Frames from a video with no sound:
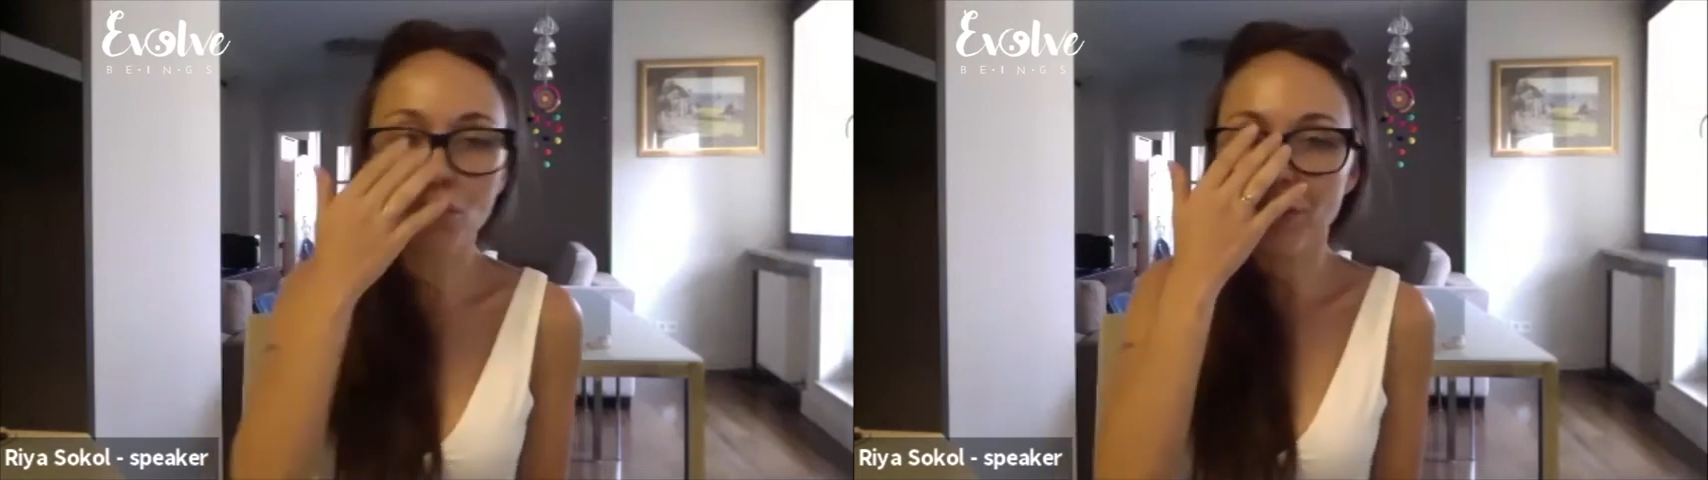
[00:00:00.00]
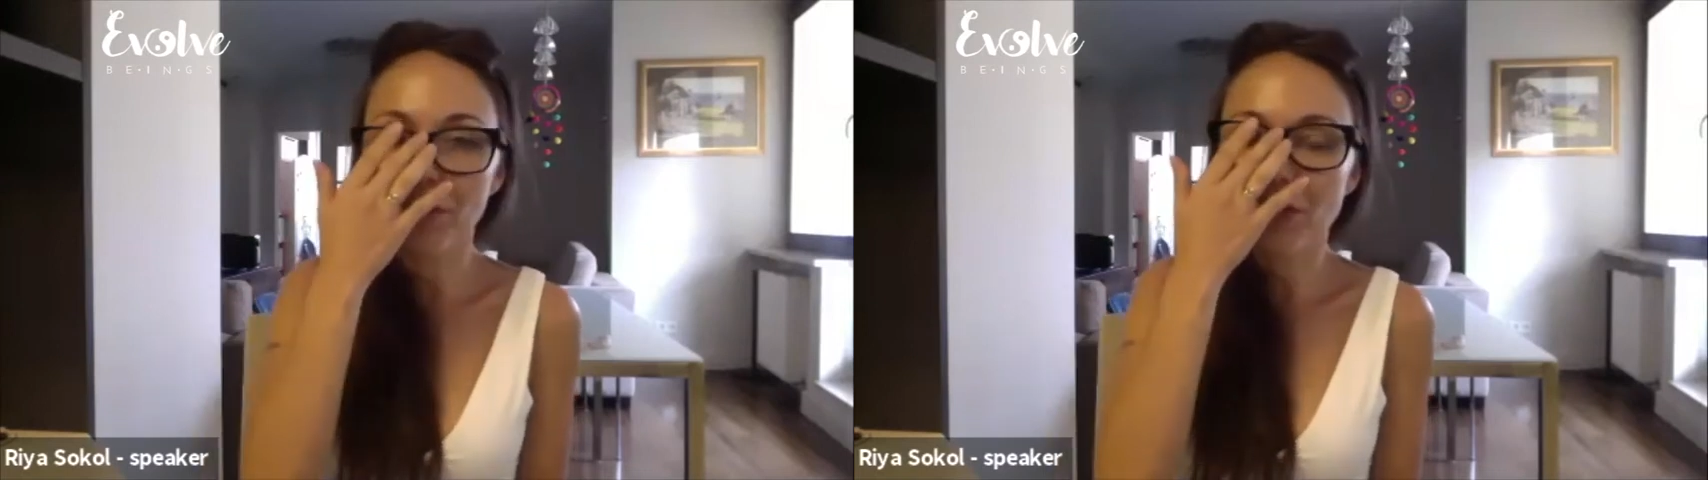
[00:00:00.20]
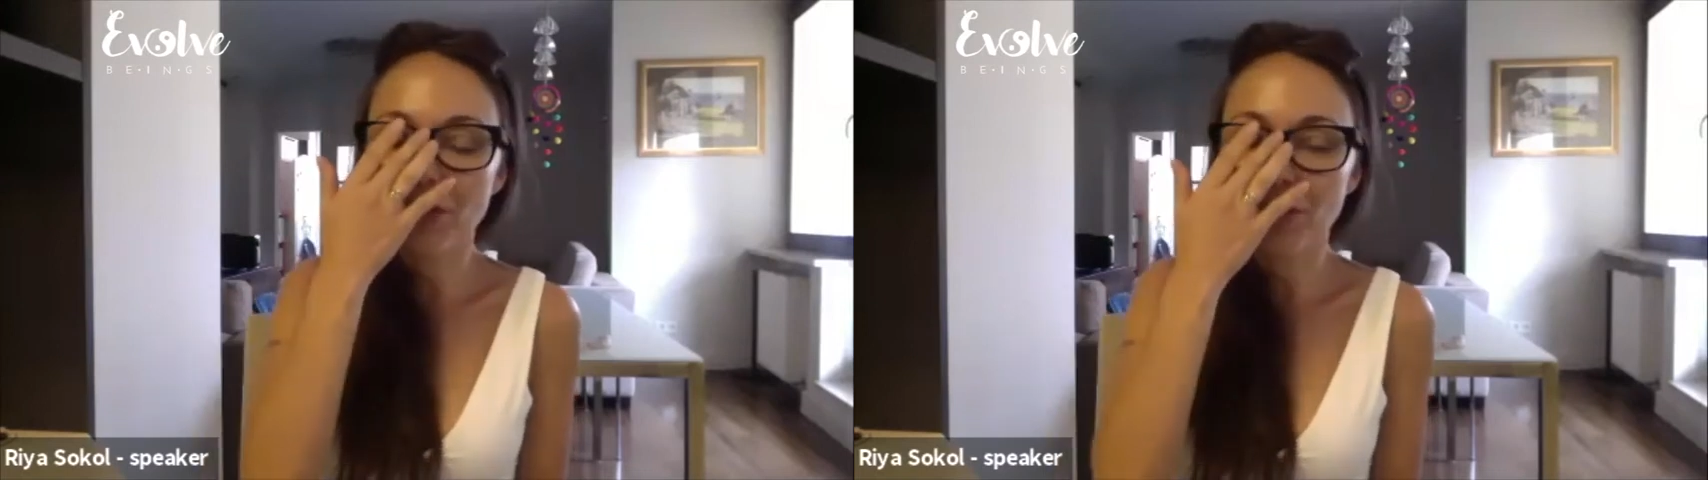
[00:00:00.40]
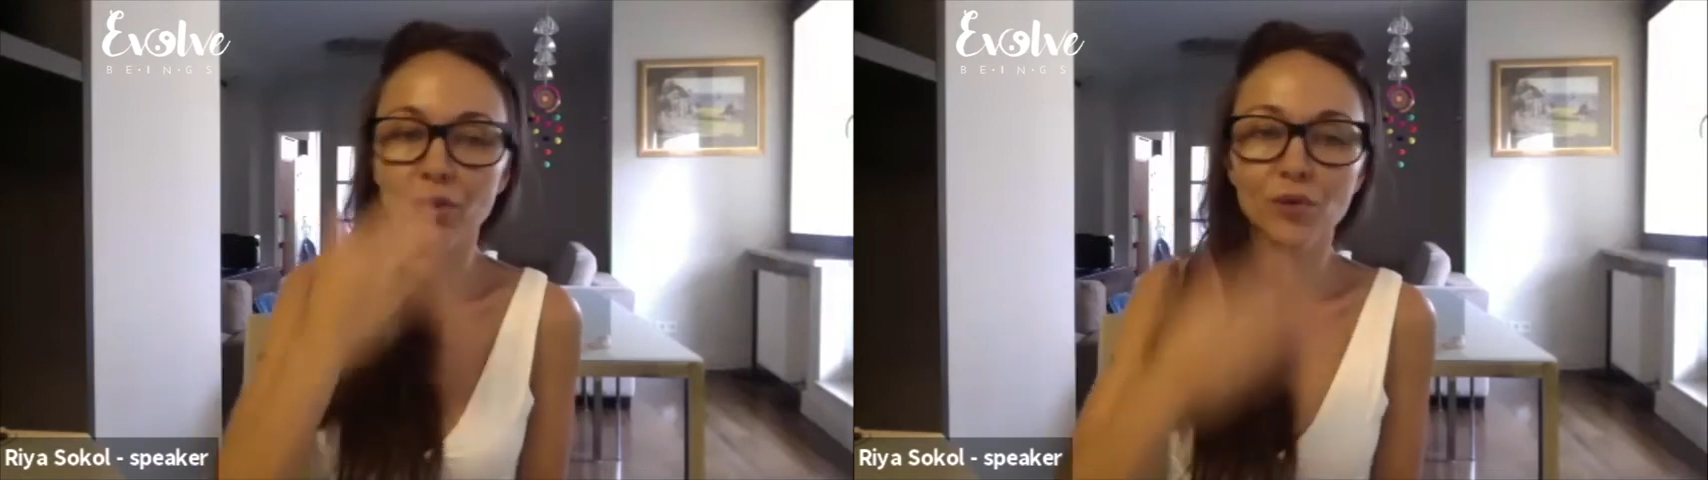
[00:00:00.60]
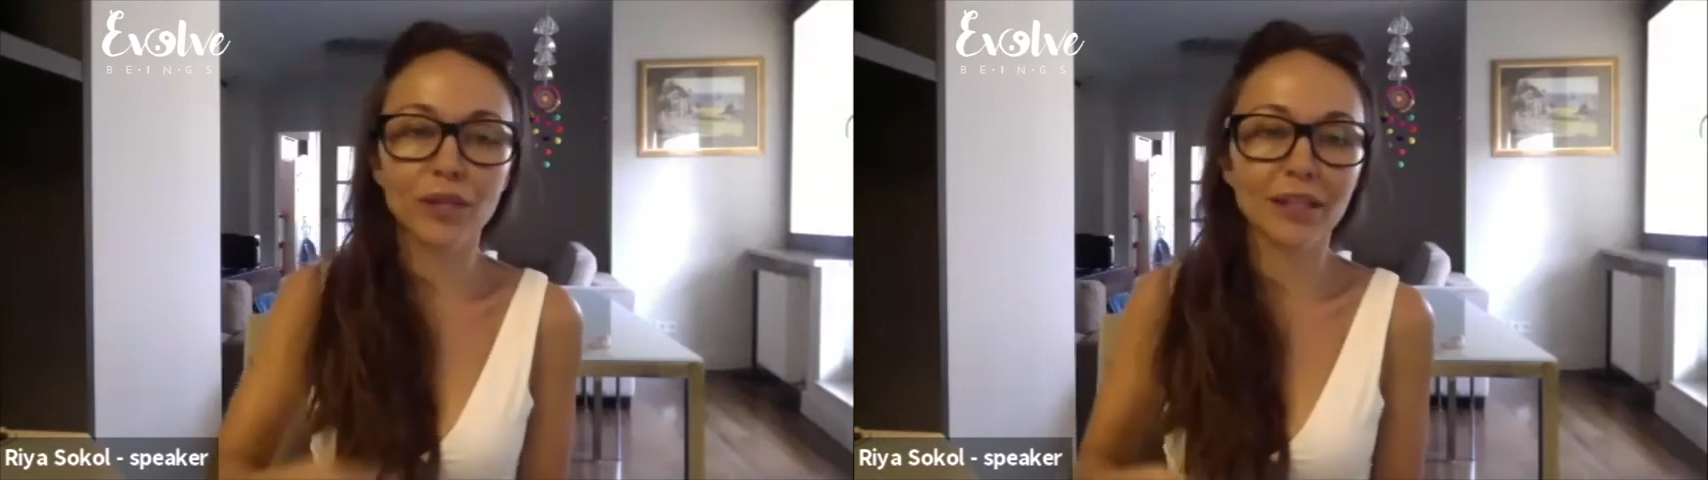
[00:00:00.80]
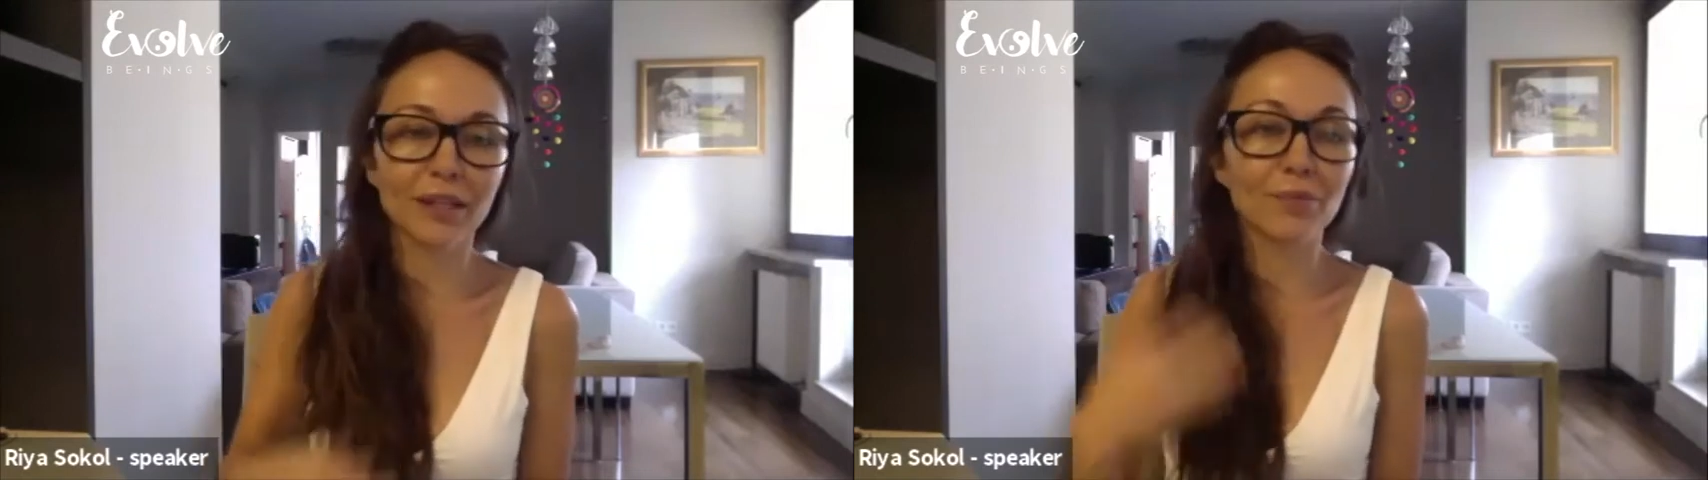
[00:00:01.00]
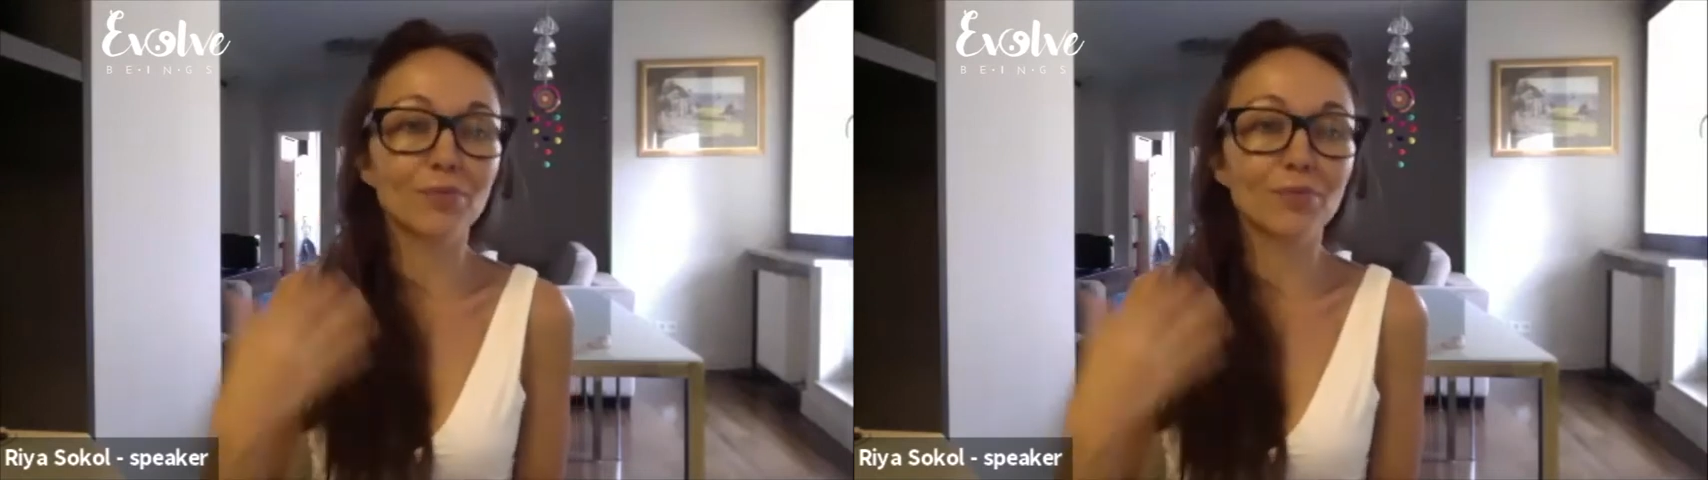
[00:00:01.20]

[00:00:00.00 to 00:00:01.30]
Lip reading: where the children